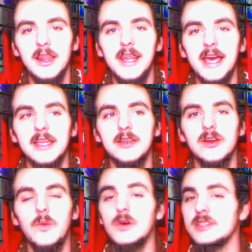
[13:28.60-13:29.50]
that,
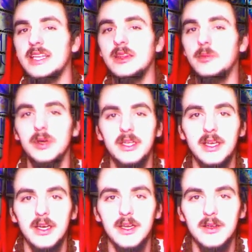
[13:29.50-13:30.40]
almost like the
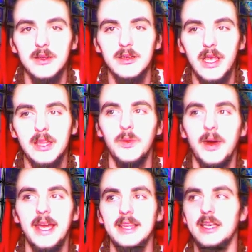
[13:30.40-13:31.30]
Buddha, in the
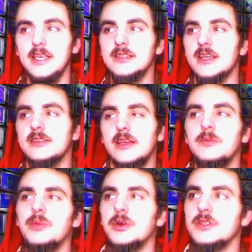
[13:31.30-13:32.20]
way that he says that
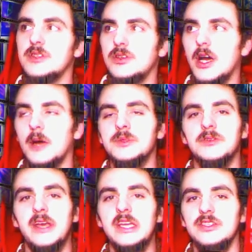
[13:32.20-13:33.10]
personal
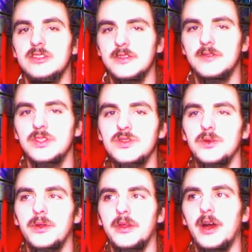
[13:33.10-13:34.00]
observations of the
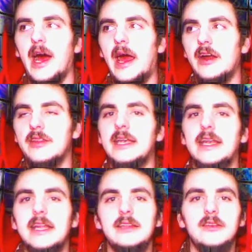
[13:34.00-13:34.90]
truth are higher than
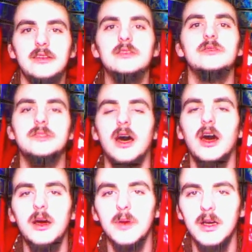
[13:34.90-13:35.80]
any
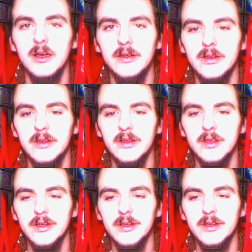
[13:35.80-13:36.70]
dogma.
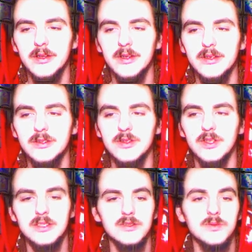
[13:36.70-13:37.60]

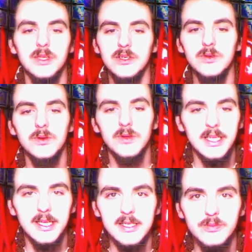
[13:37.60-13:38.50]
So this is really cool
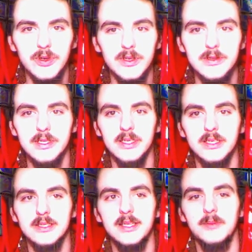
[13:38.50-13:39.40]
that this person
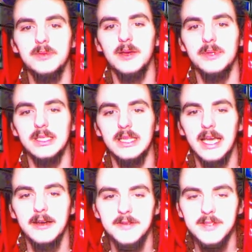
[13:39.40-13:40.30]
has stepped up in the
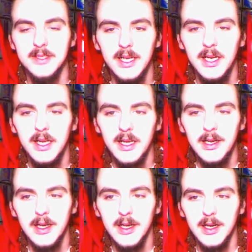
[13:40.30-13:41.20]
left,
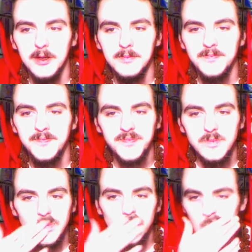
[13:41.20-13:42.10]

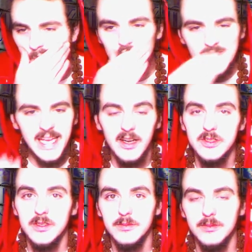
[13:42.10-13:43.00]
and
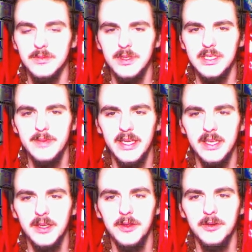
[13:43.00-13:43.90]
also he's
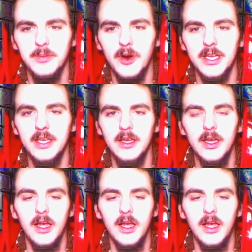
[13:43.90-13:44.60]
making a third party